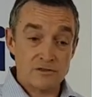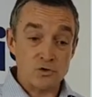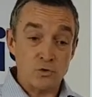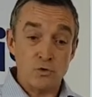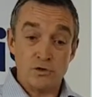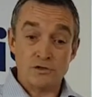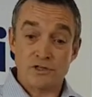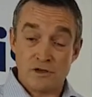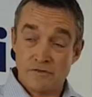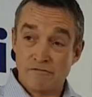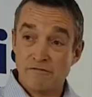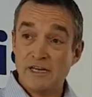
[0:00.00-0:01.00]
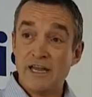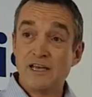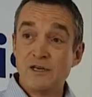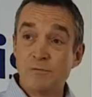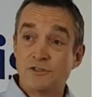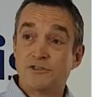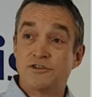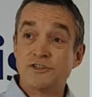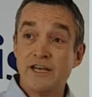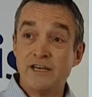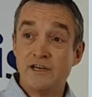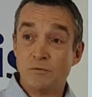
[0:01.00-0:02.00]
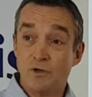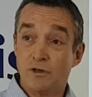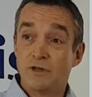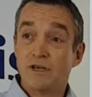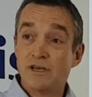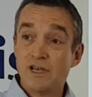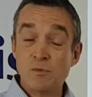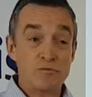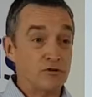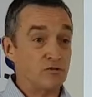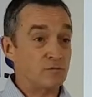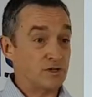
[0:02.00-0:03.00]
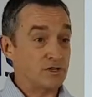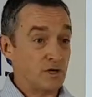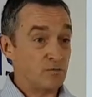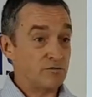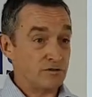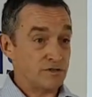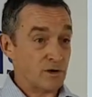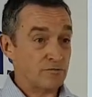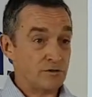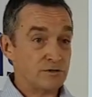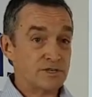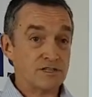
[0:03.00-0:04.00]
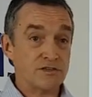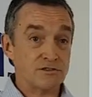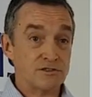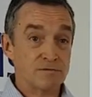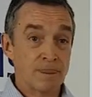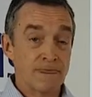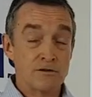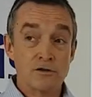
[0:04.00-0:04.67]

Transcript: source of a reliable, sustainable improvement to your project processes.